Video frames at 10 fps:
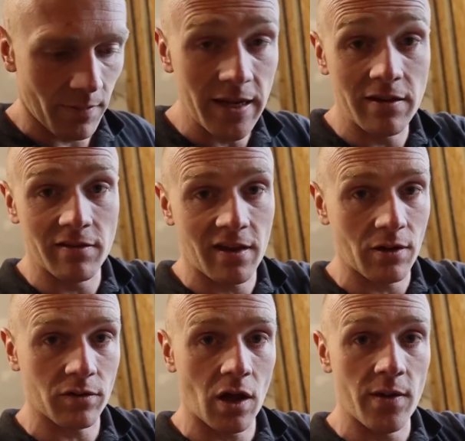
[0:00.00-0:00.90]
the meter
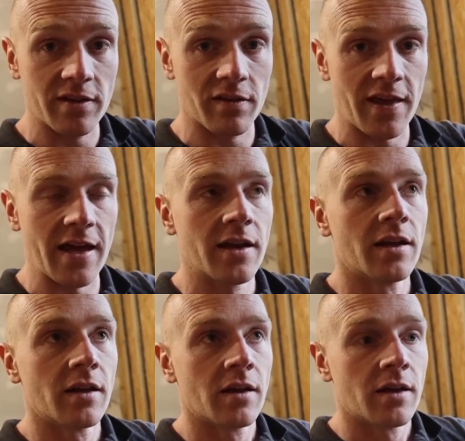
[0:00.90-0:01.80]
tails go into that.
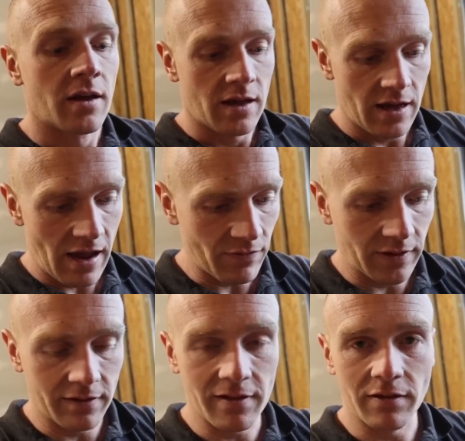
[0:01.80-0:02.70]

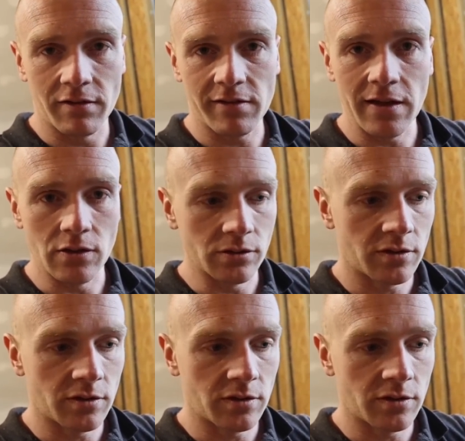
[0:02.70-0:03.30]
Everything is then sealed,